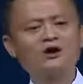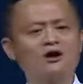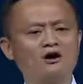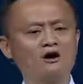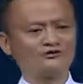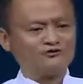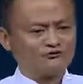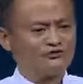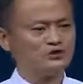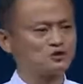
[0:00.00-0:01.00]
All the
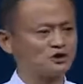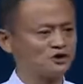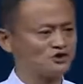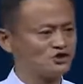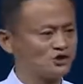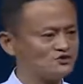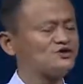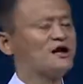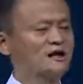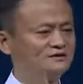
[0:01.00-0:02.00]
free trade
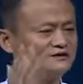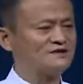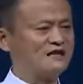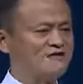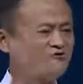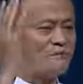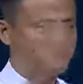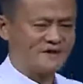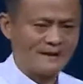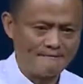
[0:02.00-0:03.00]
zones are designed for
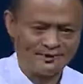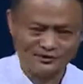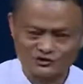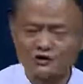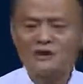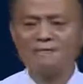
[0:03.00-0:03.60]
big companies.